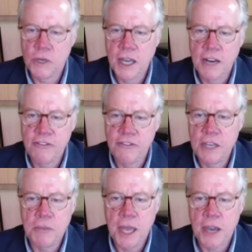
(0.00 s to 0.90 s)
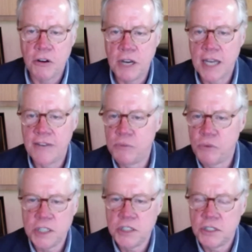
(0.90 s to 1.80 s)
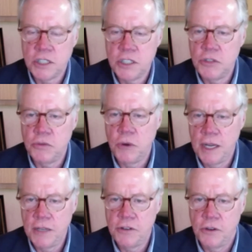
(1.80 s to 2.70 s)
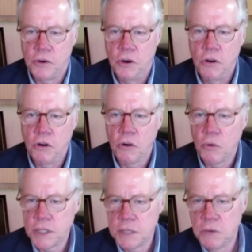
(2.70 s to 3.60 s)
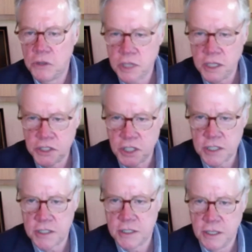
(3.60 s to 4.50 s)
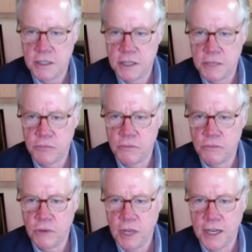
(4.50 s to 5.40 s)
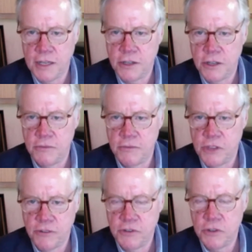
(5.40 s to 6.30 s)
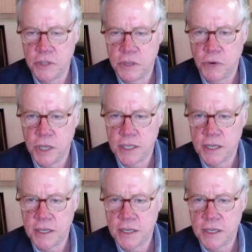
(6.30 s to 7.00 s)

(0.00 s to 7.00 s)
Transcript: feedback or negative impressions did you run into? Or was it mostly just related to their views of the president?